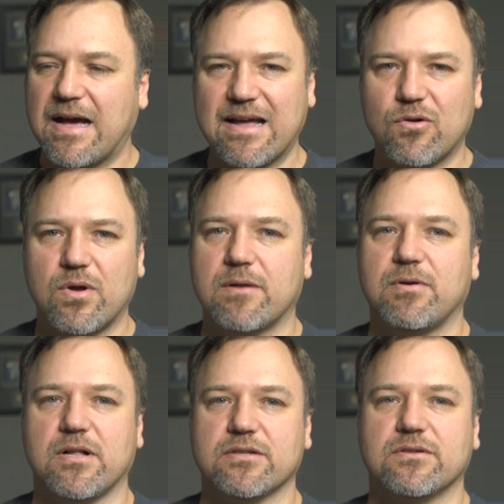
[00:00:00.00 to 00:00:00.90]
I don't want
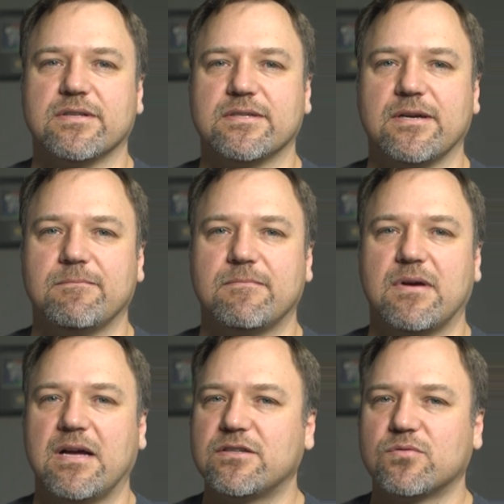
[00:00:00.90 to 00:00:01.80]
to polish all the time.
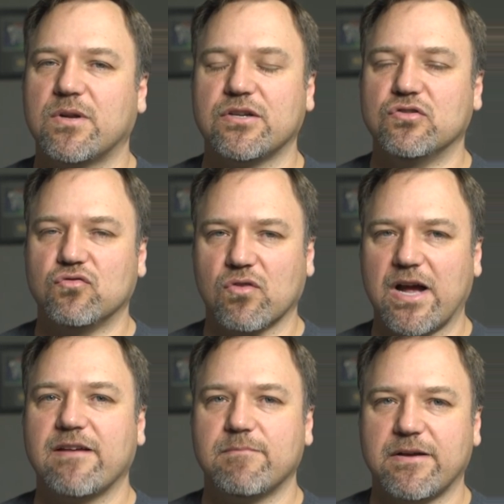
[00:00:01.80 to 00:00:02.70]
I just want to
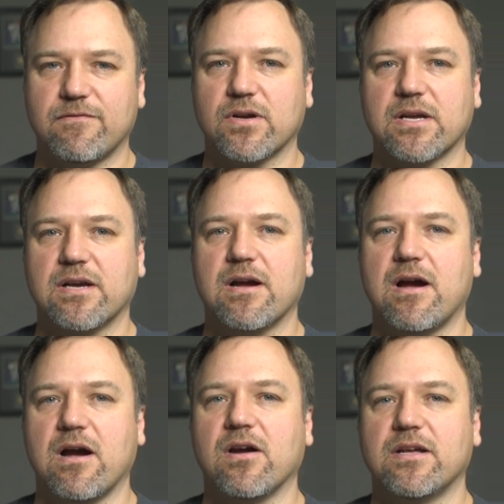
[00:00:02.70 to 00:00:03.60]
drive my frickin'
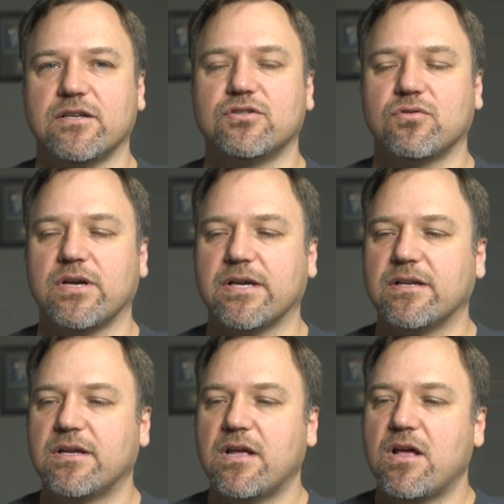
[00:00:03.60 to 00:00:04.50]
car and enjoy
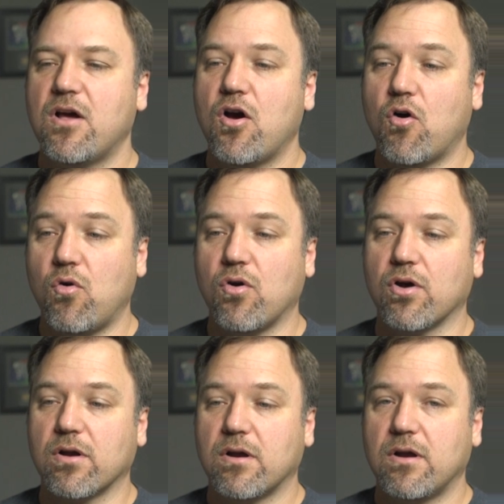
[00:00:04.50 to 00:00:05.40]
it,
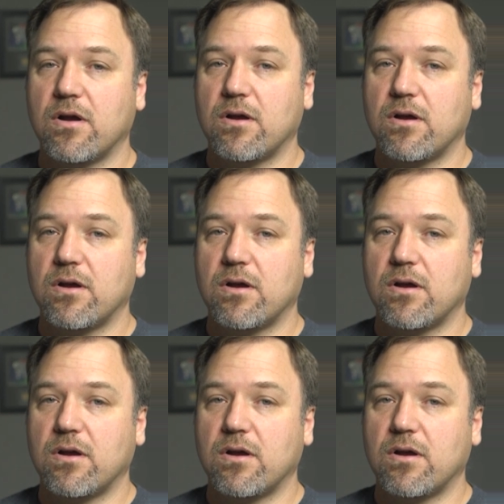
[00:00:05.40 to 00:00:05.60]
or